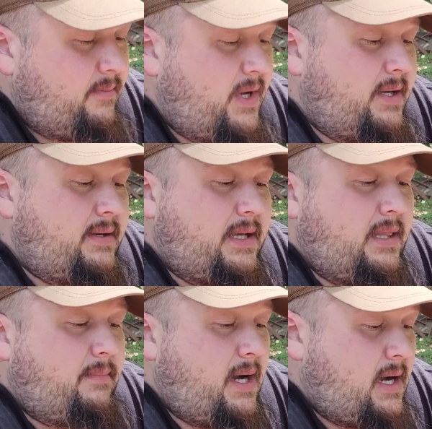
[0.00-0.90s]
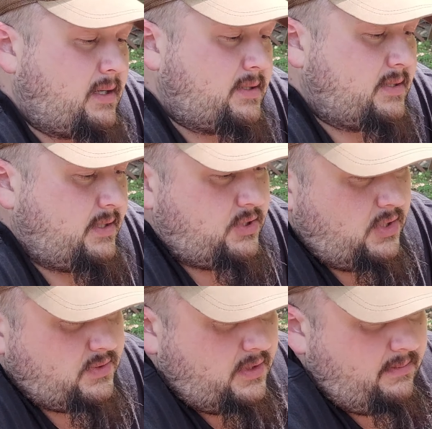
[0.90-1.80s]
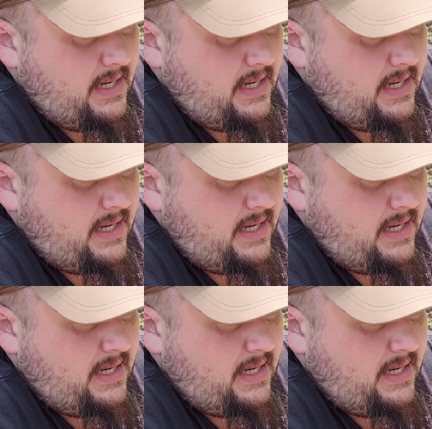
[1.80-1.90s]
But in the box, it shows on the